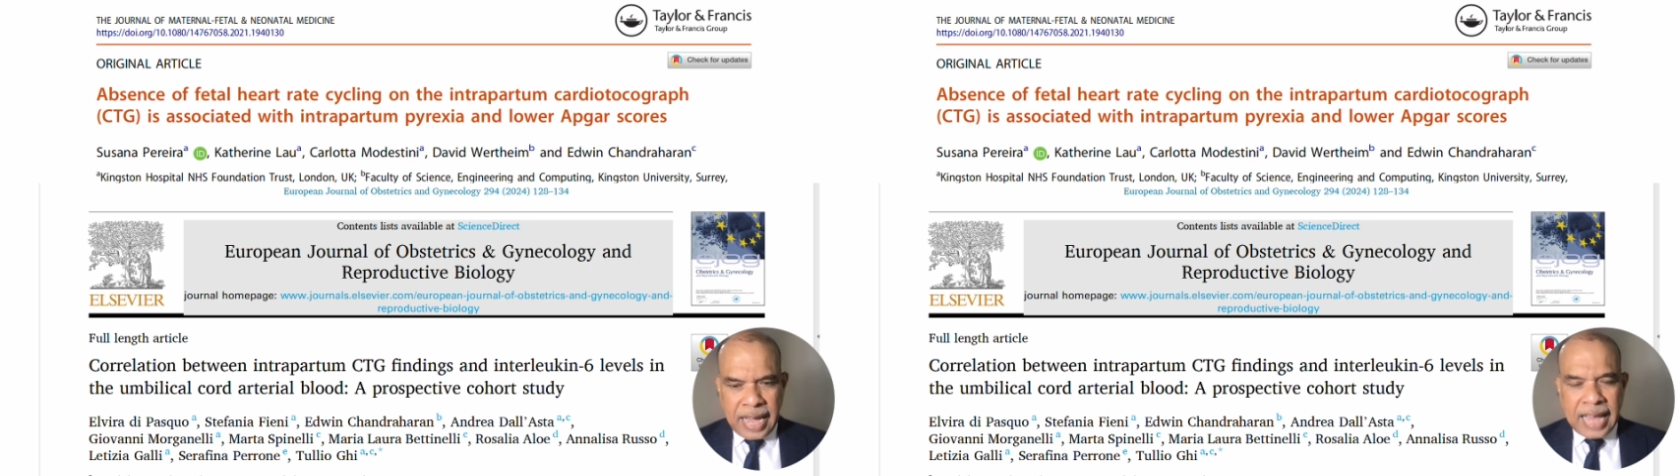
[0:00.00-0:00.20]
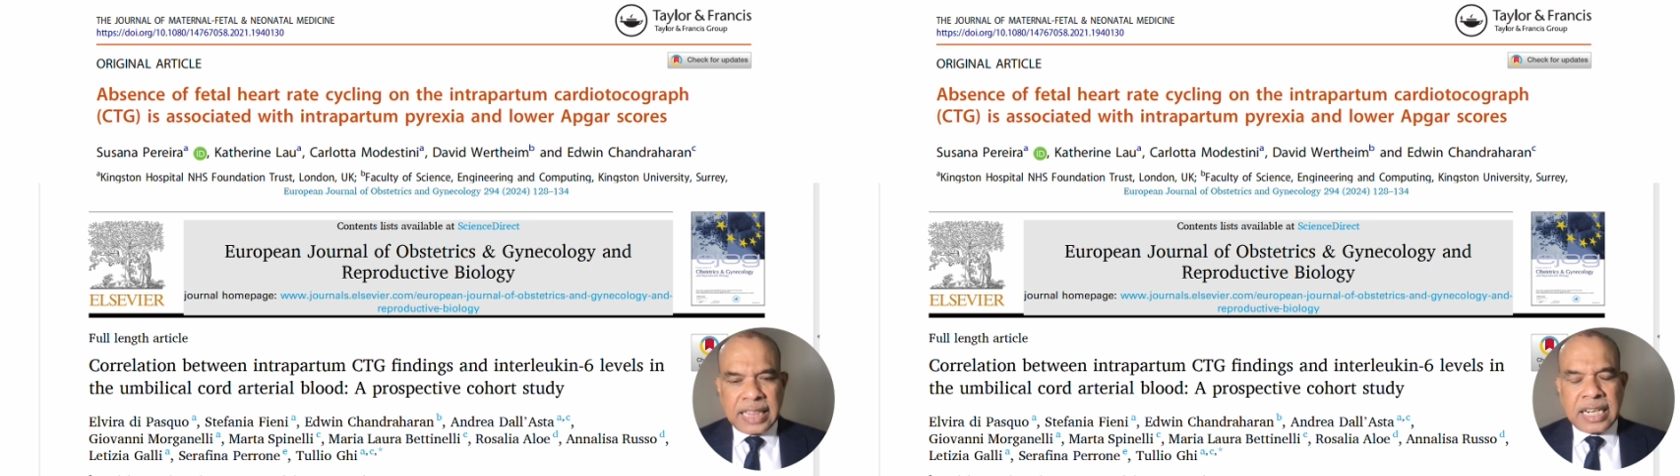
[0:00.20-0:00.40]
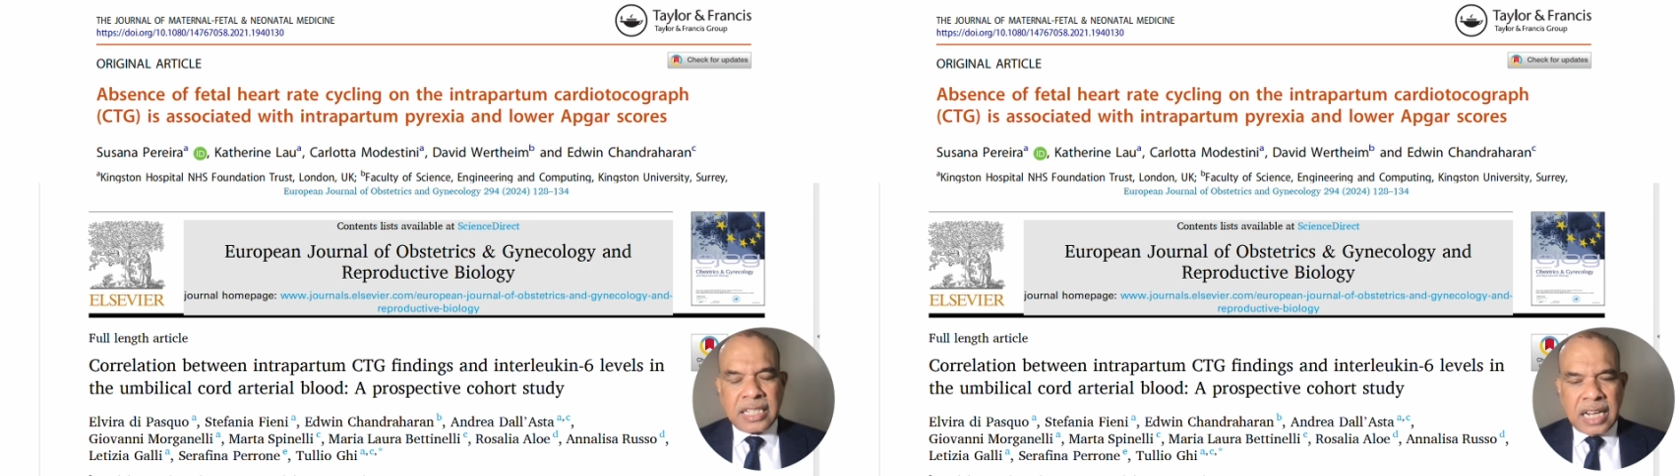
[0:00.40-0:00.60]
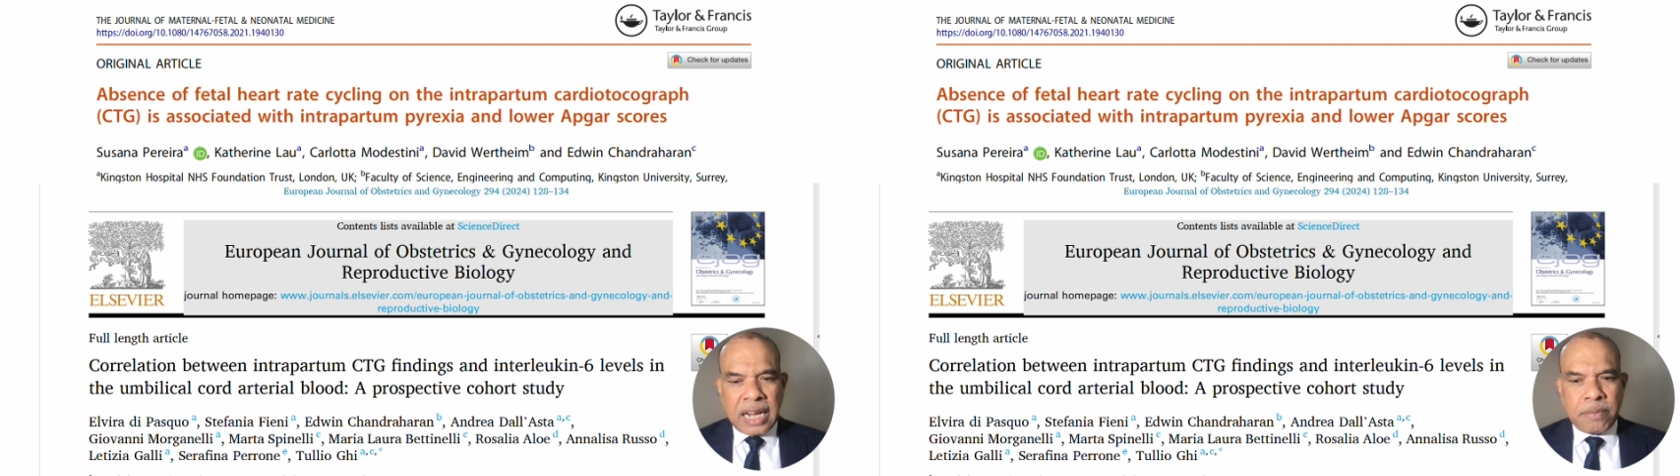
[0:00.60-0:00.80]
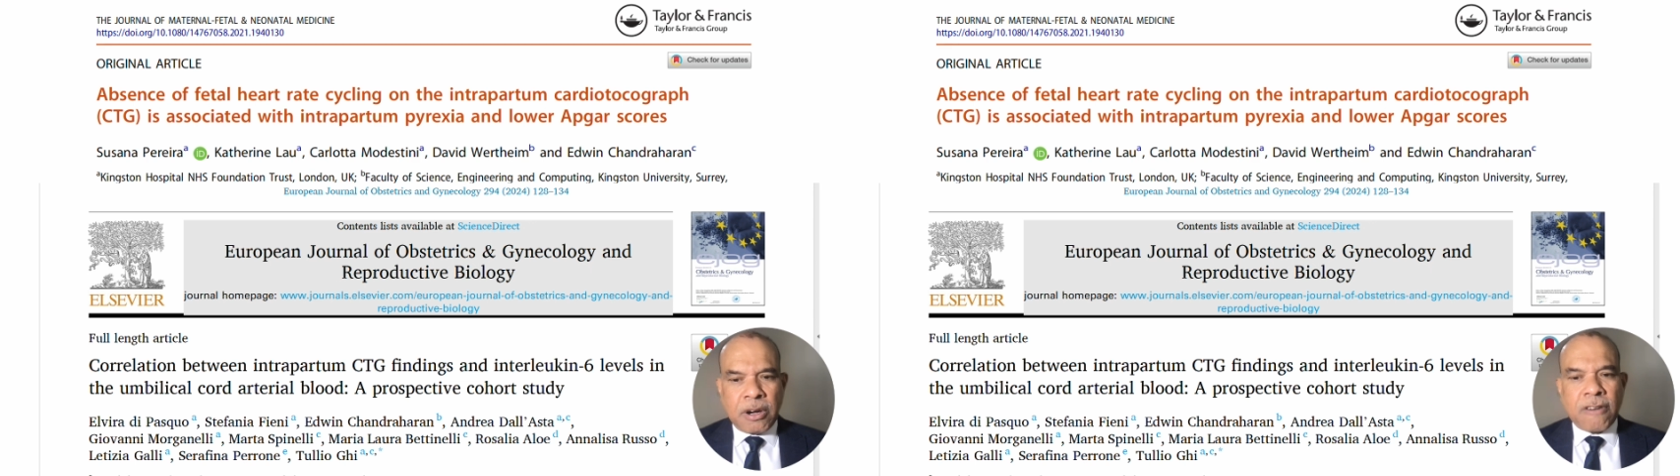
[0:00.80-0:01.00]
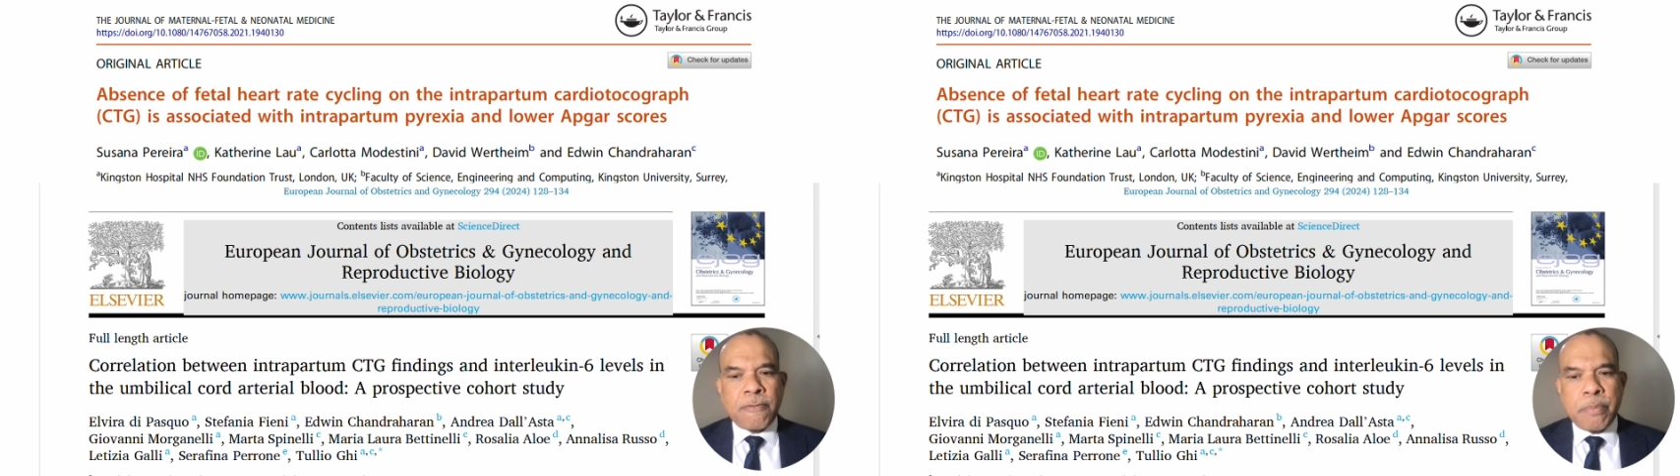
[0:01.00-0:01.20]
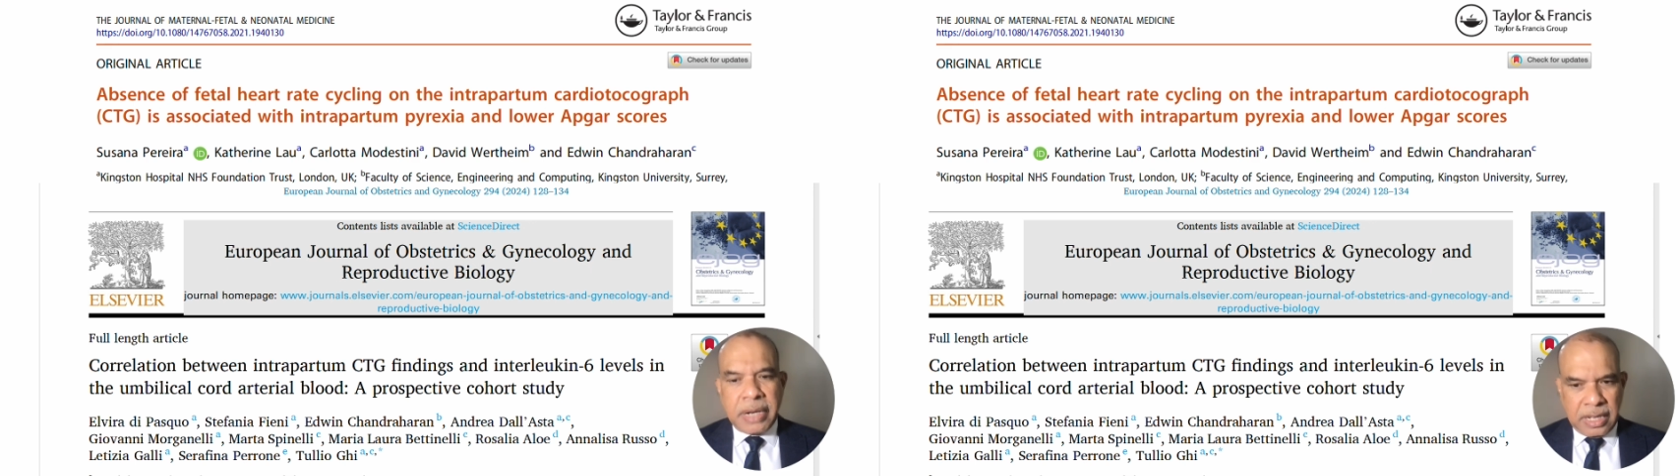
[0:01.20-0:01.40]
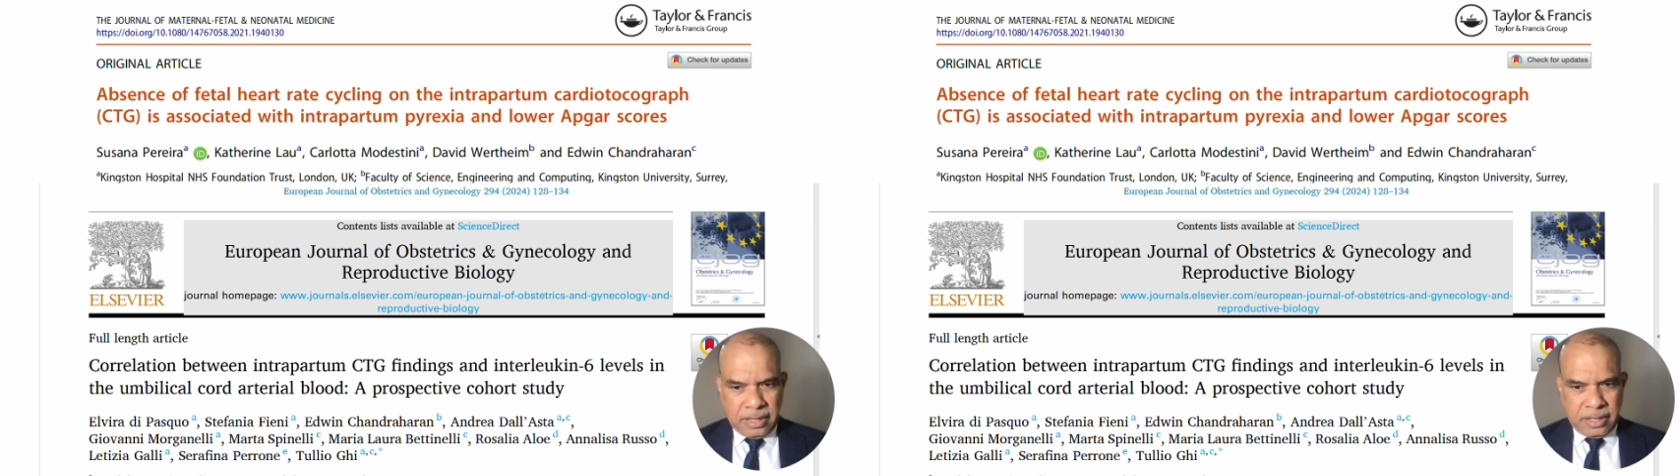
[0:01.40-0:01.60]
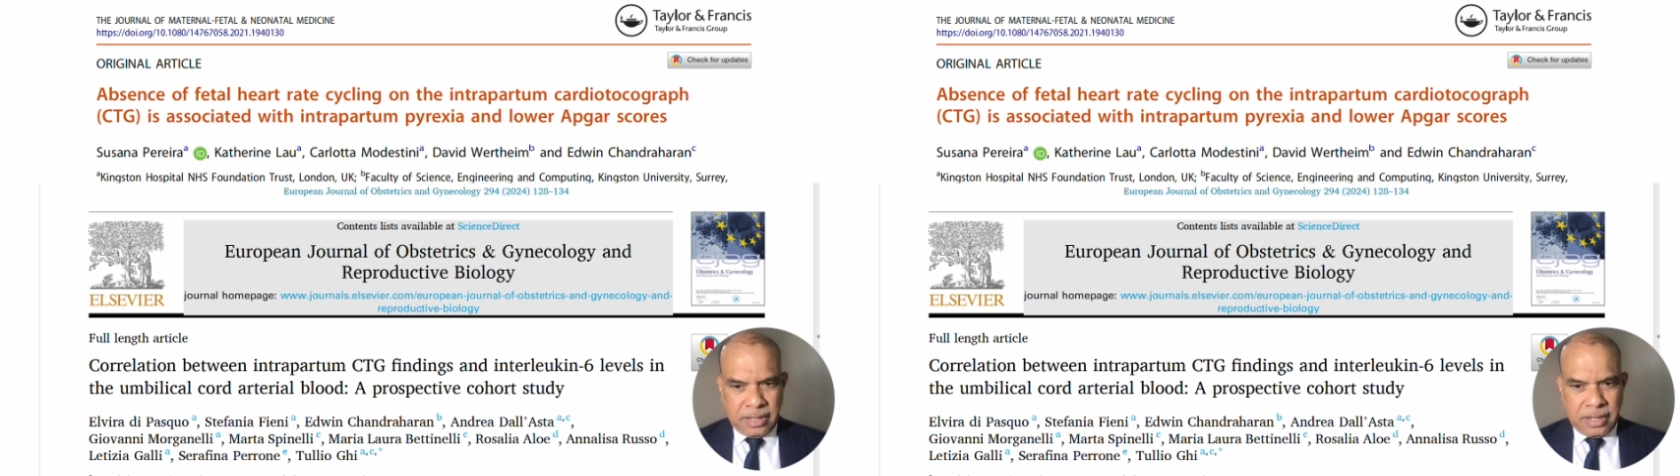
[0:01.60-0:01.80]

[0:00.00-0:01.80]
at the time of birth.